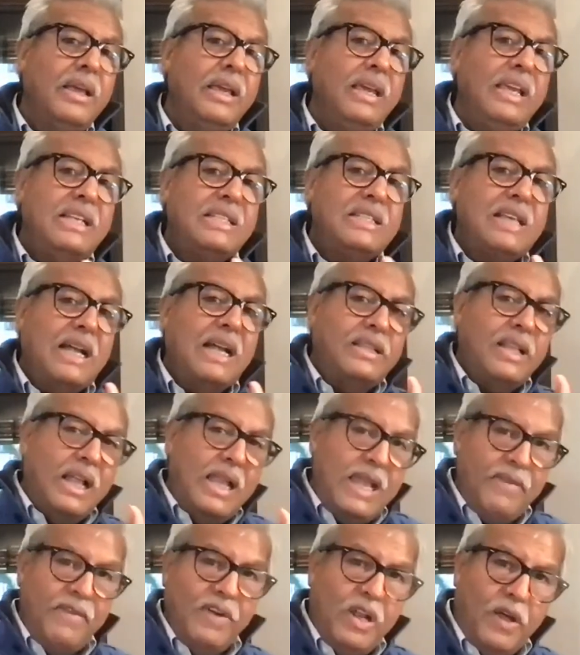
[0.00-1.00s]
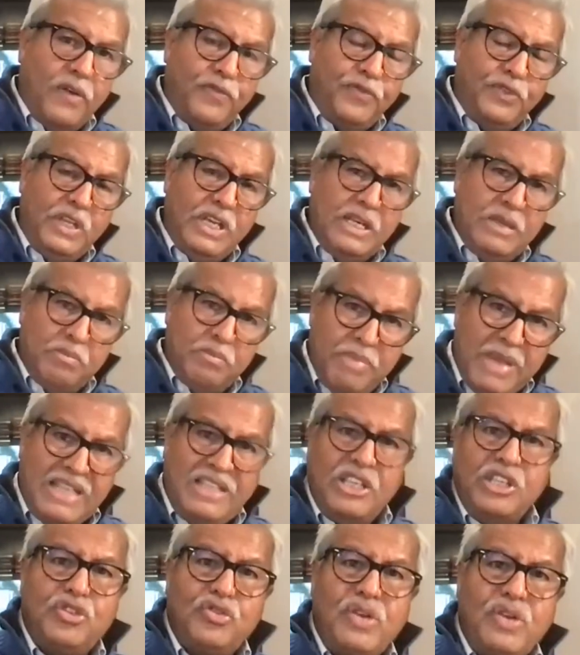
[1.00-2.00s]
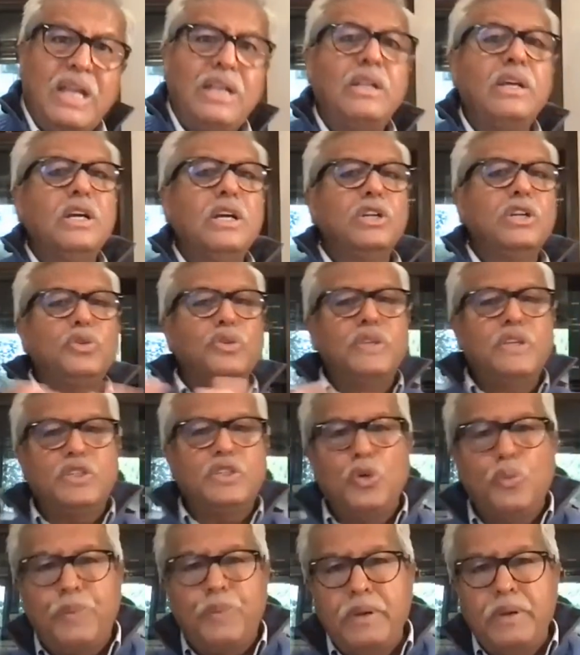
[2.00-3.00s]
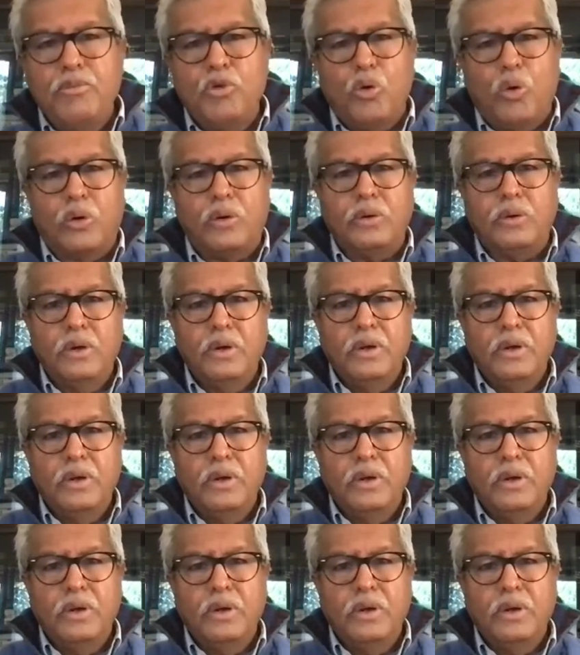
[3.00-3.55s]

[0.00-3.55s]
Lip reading: is at the level of the magistrate to the Supreme Court.